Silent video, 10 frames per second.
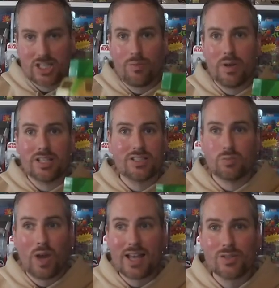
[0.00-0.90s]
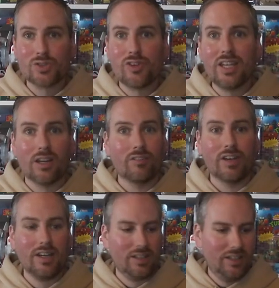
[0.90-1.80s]
chuffed with this because as I was thinking of
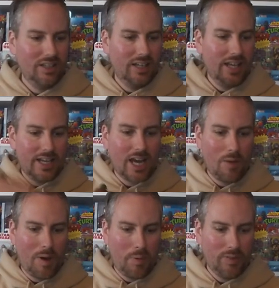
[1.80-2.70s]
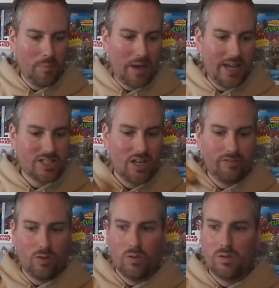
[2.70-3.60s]
it, it come up on the page and I
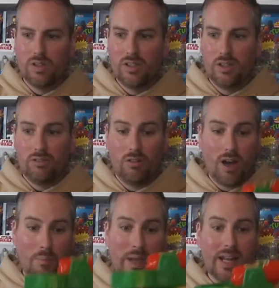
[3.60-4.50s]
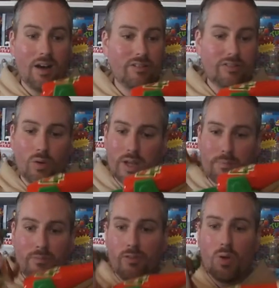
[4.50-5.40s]
thought, right, I'm picking up for
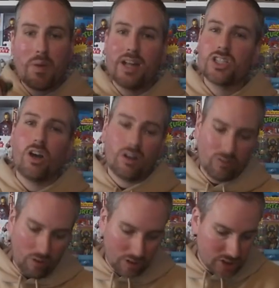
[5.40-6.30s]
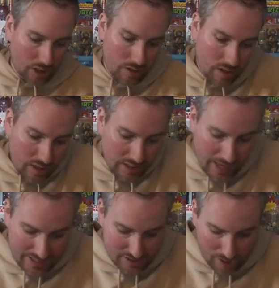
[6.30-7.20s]
£40, you can't go wrong. So
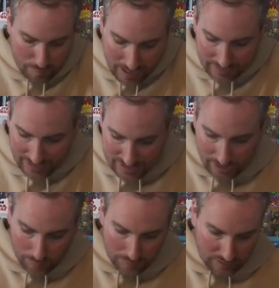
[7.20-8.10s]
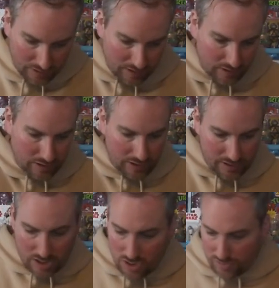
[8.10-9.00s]
yes, I picked that up. A
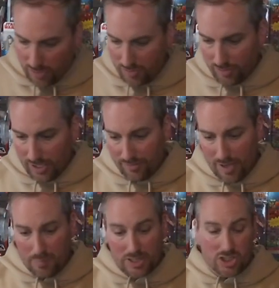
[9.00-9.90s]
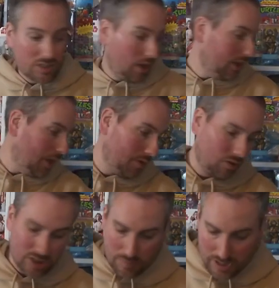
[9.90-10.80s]
huge Food Fighter fan, but just don't come
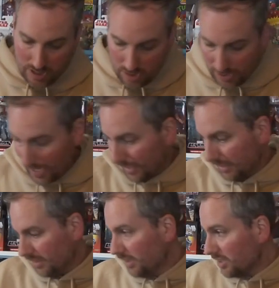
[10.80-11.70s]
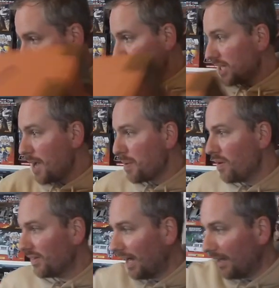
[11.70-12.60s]
across them in the UK. So he's
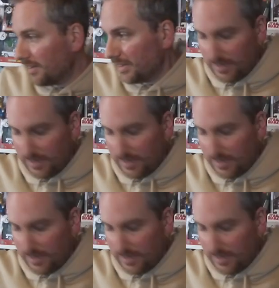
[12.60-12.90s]
happy with that.